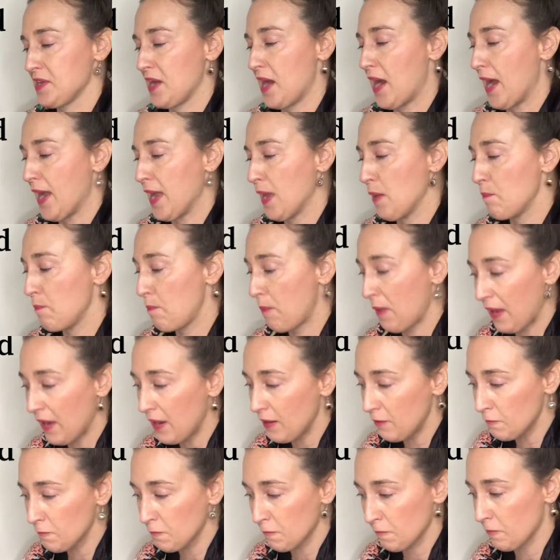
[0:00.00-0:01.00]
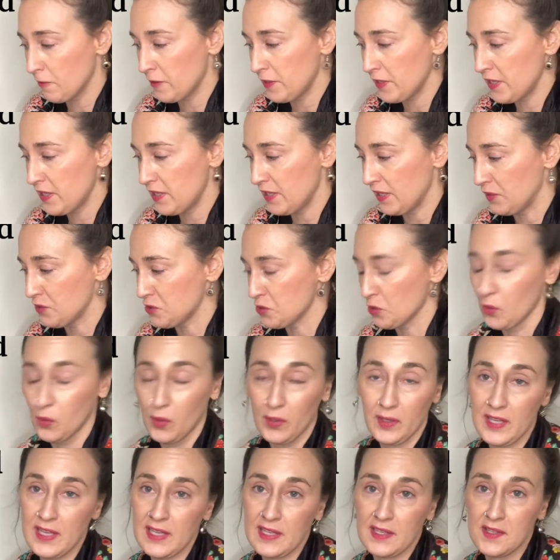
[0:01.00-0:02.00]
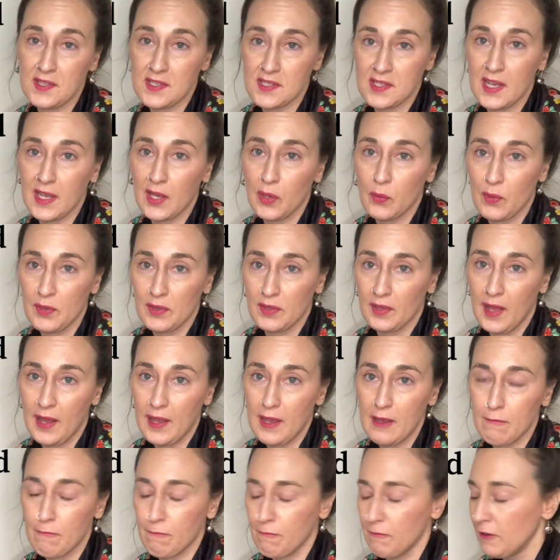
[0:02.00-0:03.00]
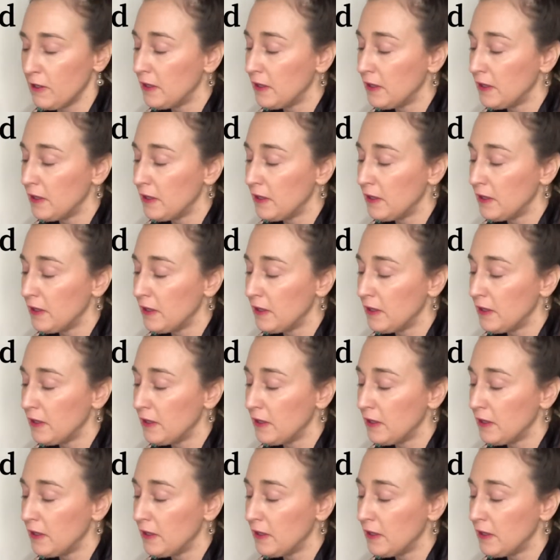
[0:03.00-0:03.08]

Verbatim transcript: I am pain-free and totally in sync with life.